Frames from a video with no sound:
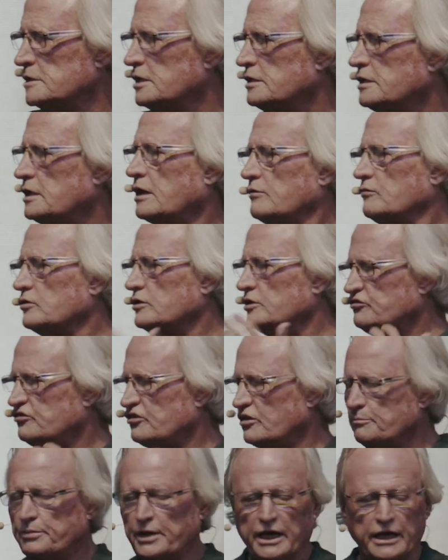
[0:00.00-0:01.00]
Now I want to
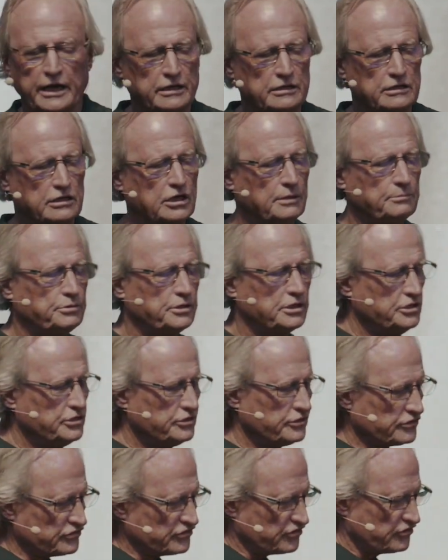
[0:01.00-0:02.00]
jump ahead a couple of
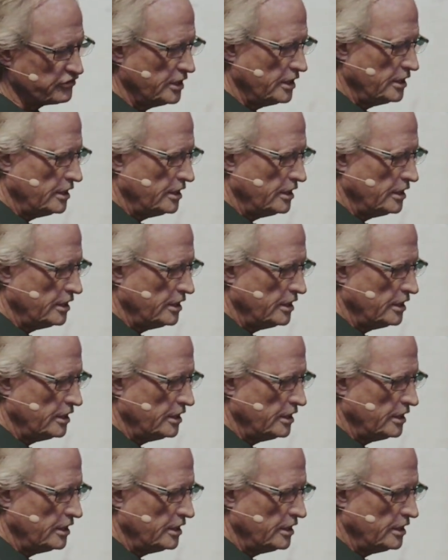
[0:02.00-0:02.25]
years.